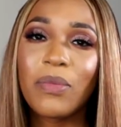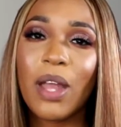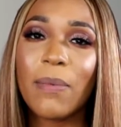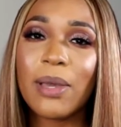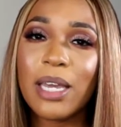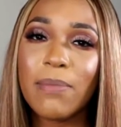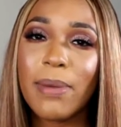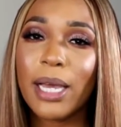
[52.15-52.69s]

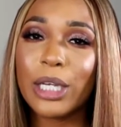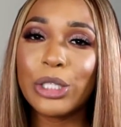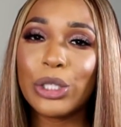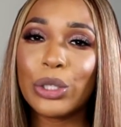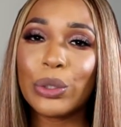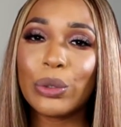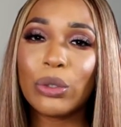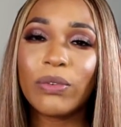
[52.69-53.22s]
I'm getting back into
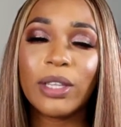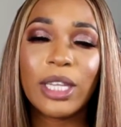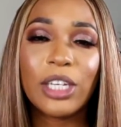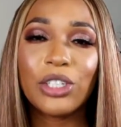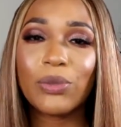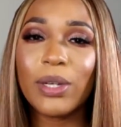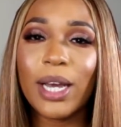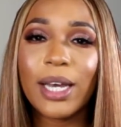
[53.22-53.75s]
the groove of
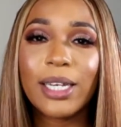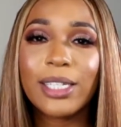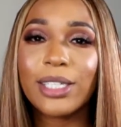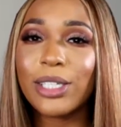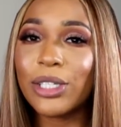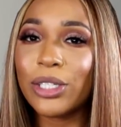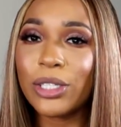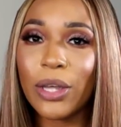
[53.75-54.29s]
things, you
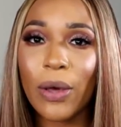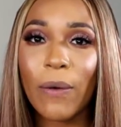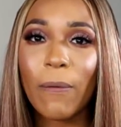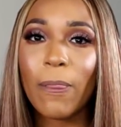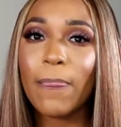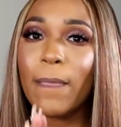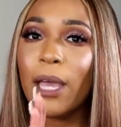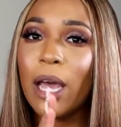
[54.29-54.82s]
guys.
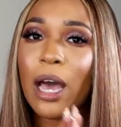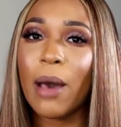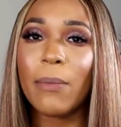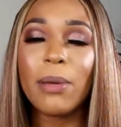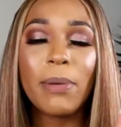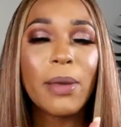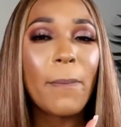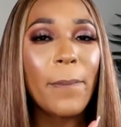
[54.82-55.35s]
So I'm
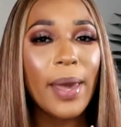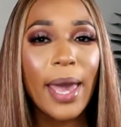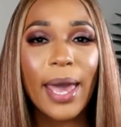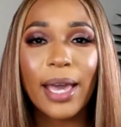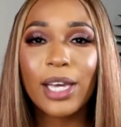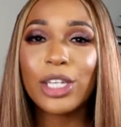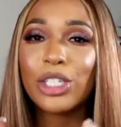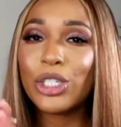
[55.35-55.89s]
gonna be
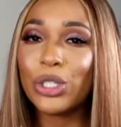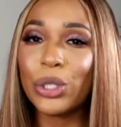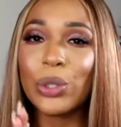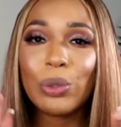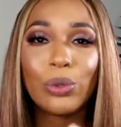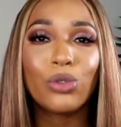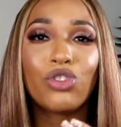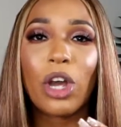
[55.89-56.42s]
back
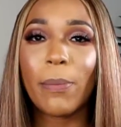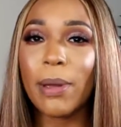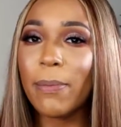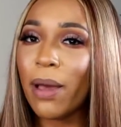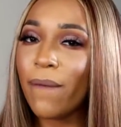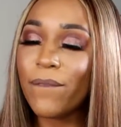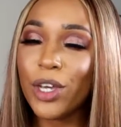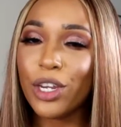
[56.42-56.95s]
to dropping
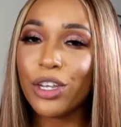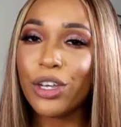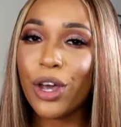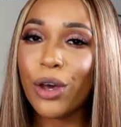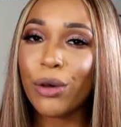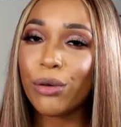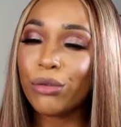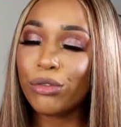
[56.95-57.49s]
my
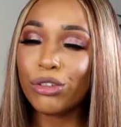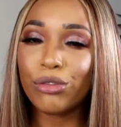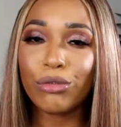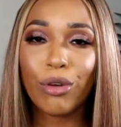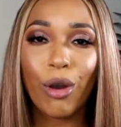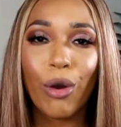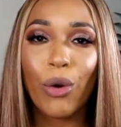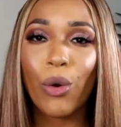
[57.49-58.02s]
videos, you
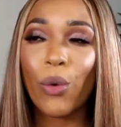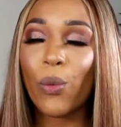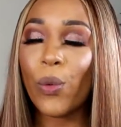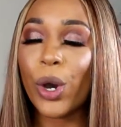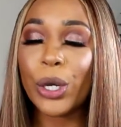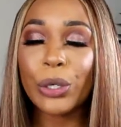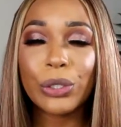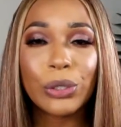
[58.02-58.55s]
know,
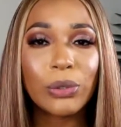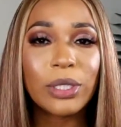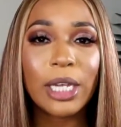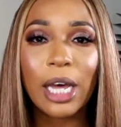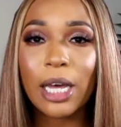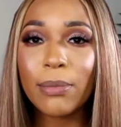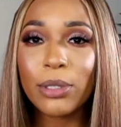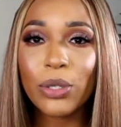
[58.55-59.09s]
one or two
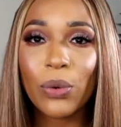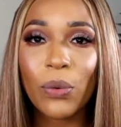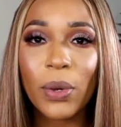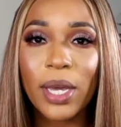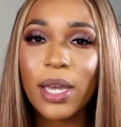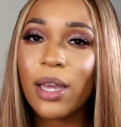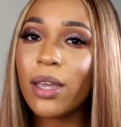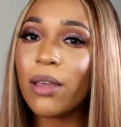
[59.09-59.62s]
times a
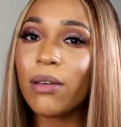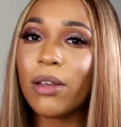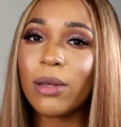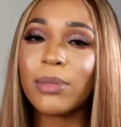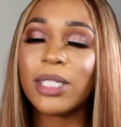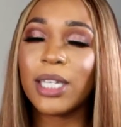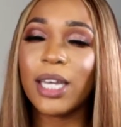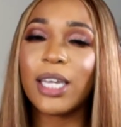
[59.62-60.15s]
week, you know what
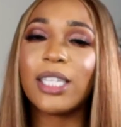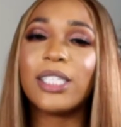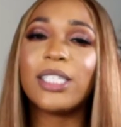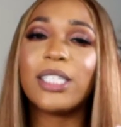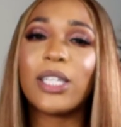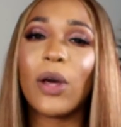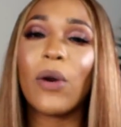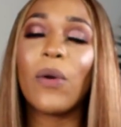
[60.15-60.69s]
I'm saying?
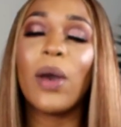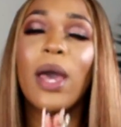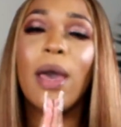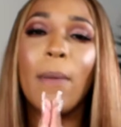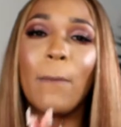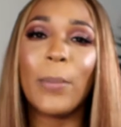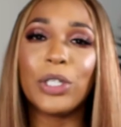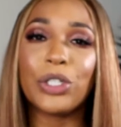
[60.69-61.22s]
So
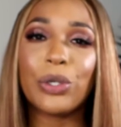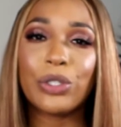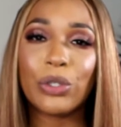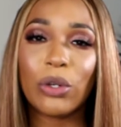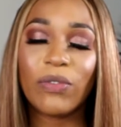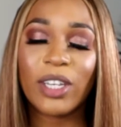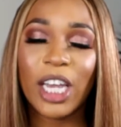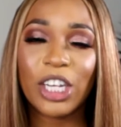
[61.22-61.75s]
make sure those
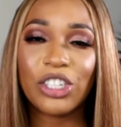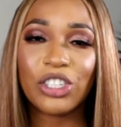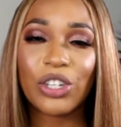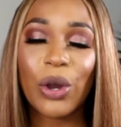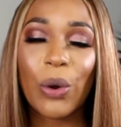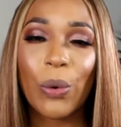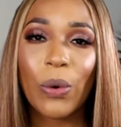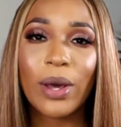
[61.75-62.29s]
notifications
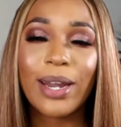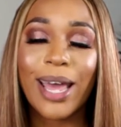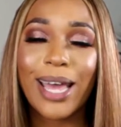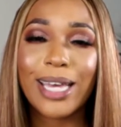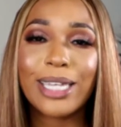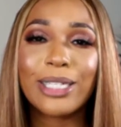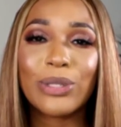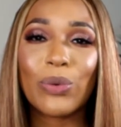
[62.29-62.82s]
are on
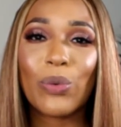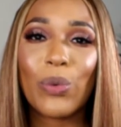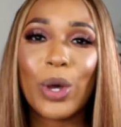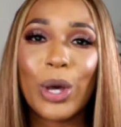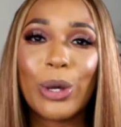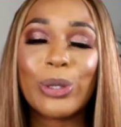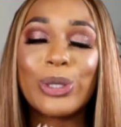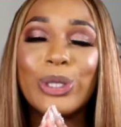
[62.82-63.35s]
as
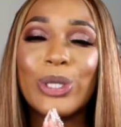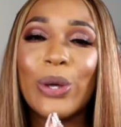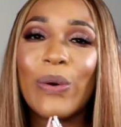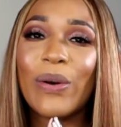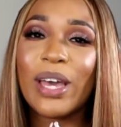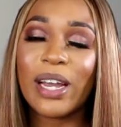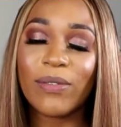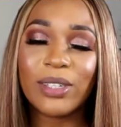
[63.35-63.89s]
well.
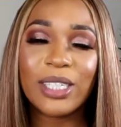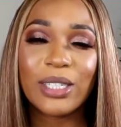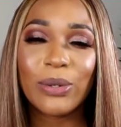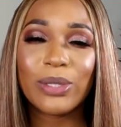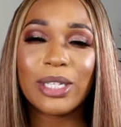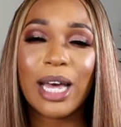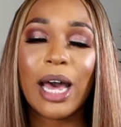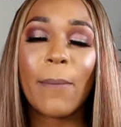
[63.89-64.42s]
So every
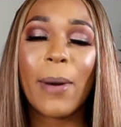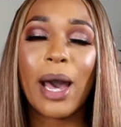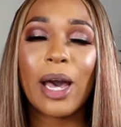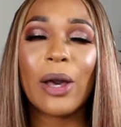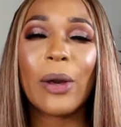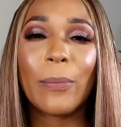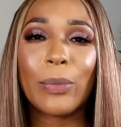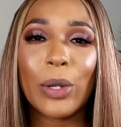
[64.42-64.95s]
single time I
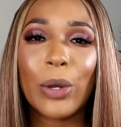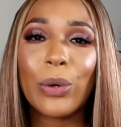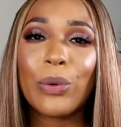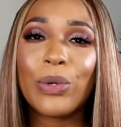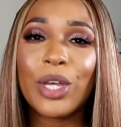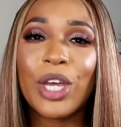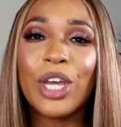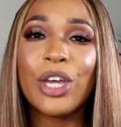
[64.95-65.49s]

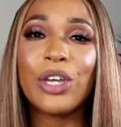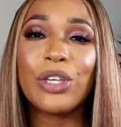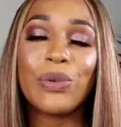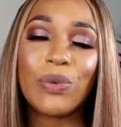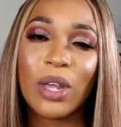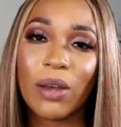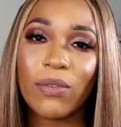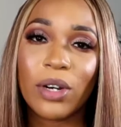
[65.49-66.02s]
upload,
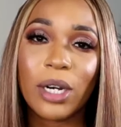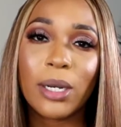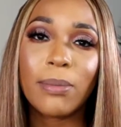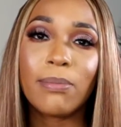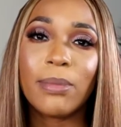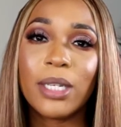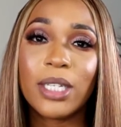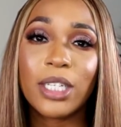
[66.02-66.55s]
you never
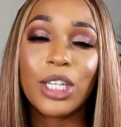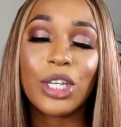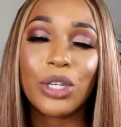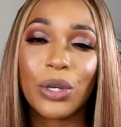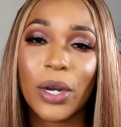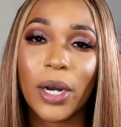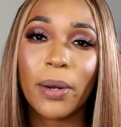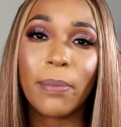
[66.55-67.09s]
miss
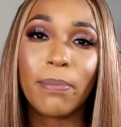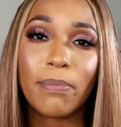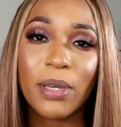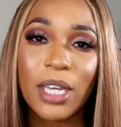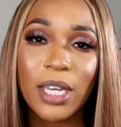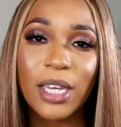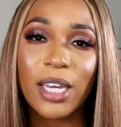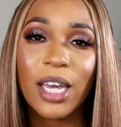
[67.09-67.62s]
your
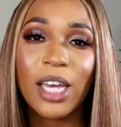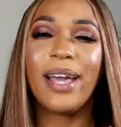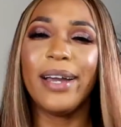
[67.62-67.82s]
beat.